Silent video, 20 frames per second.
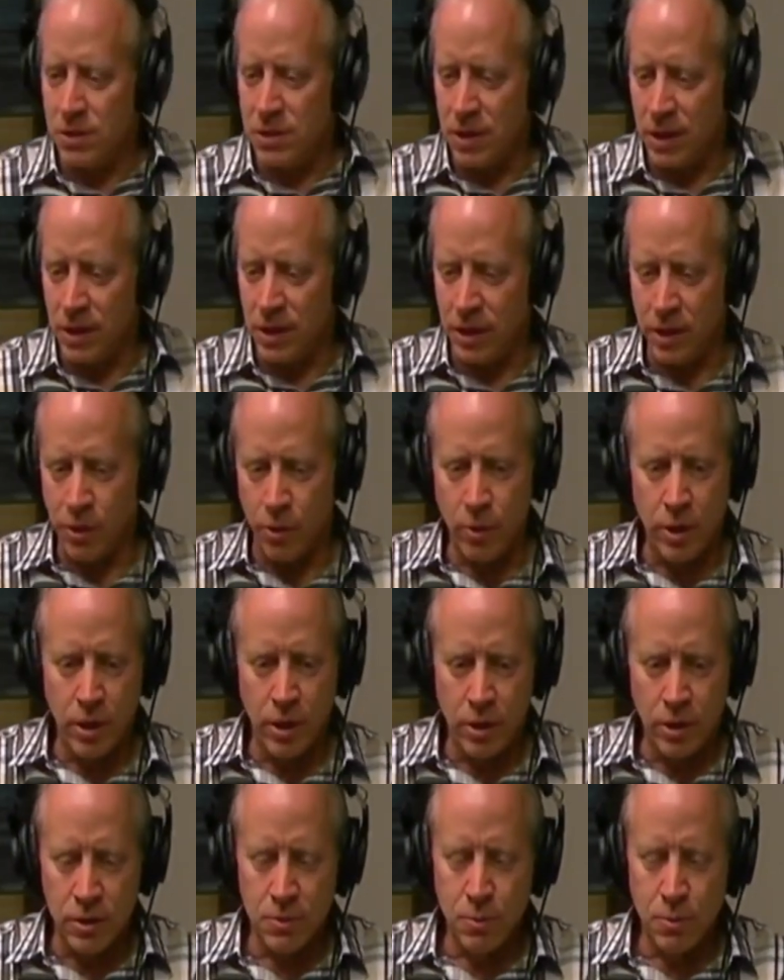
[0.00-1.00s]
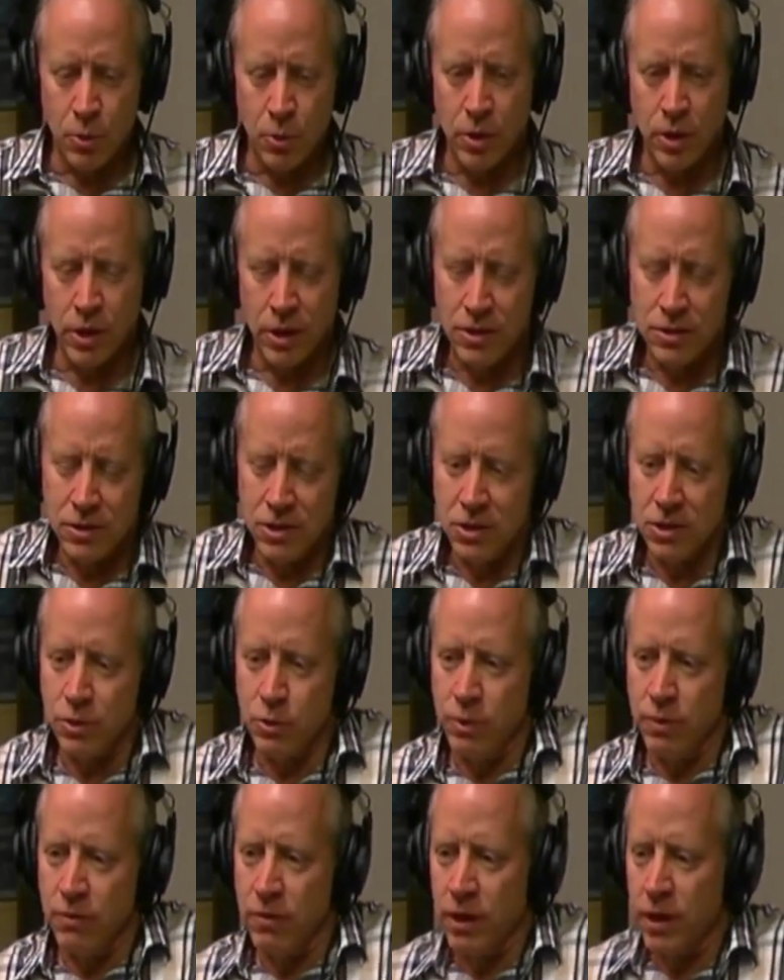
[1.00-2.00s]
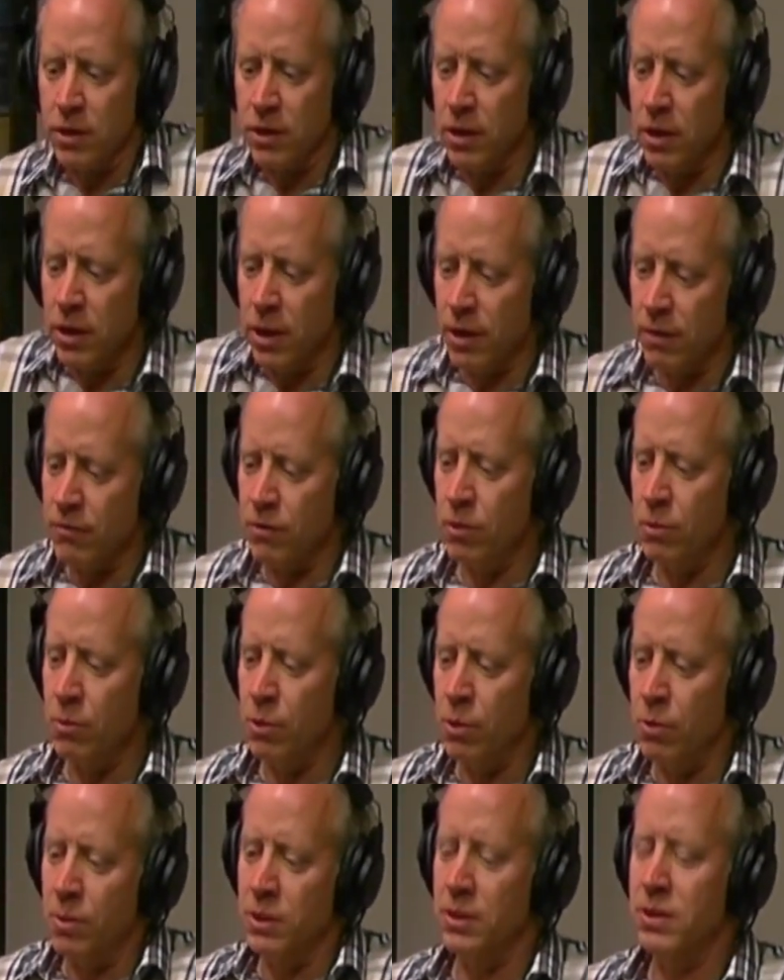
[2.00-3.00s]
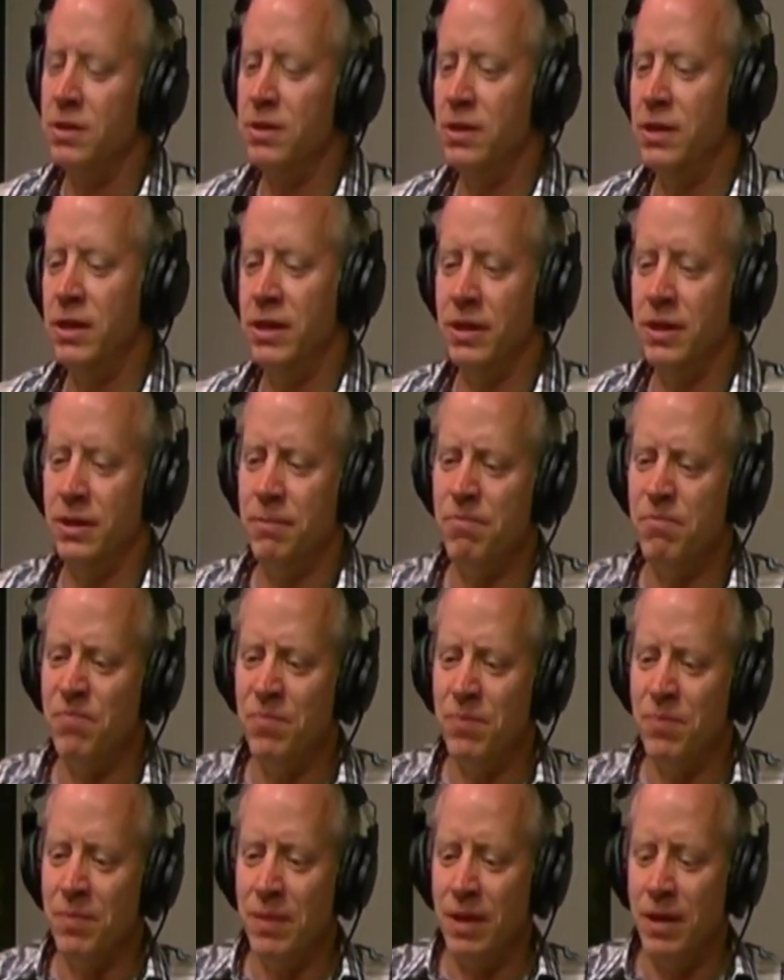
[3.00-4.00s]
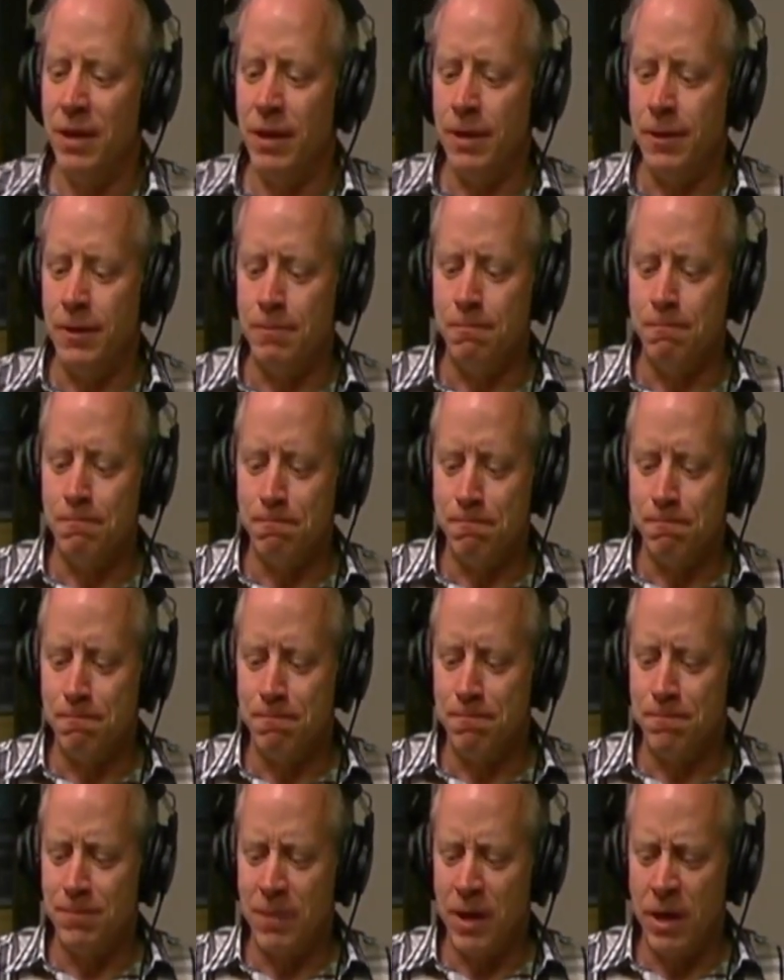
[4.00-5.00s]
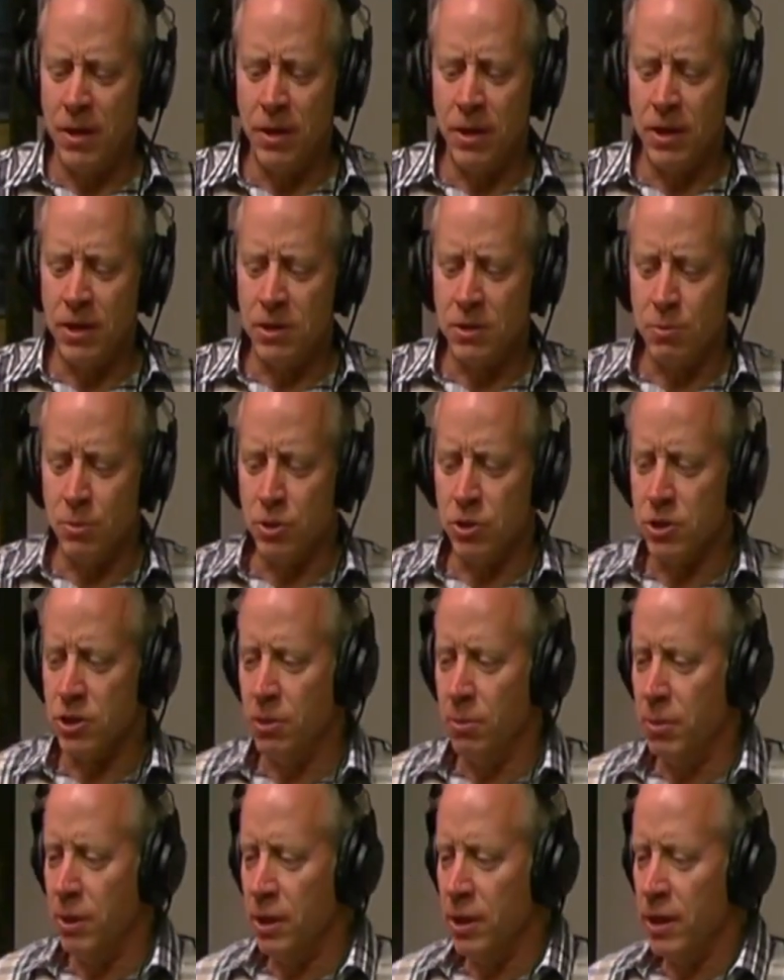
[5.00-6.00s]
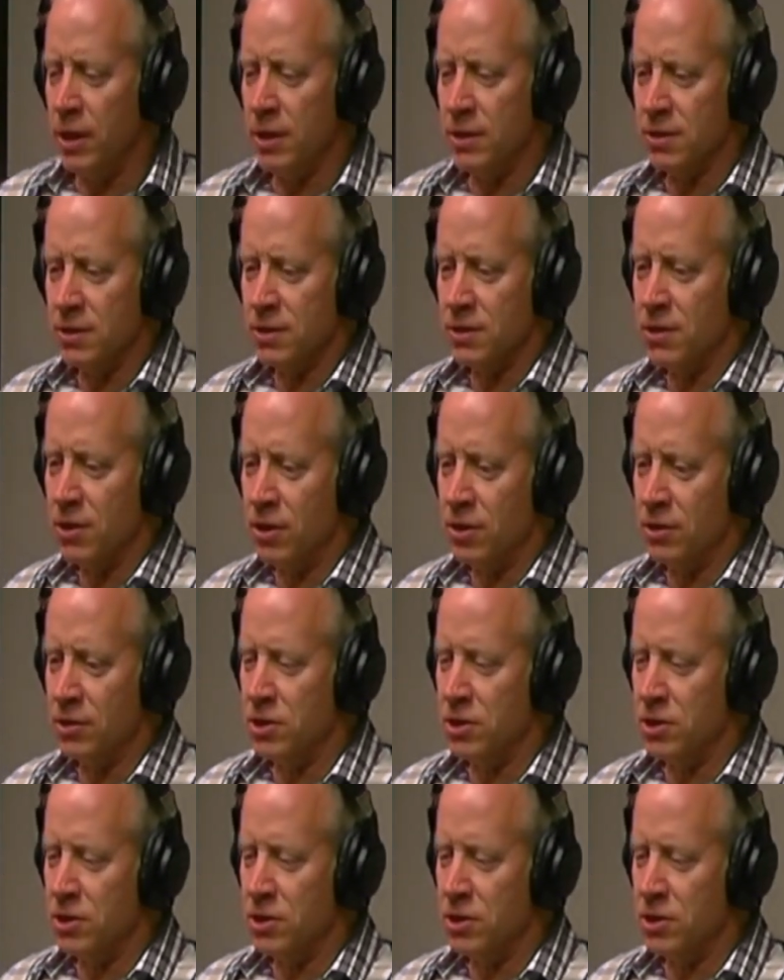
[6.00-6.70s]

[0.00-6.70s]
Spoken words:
getting ready this morning just to reflect on that for a moment, and I think it's Mercy Me has a song,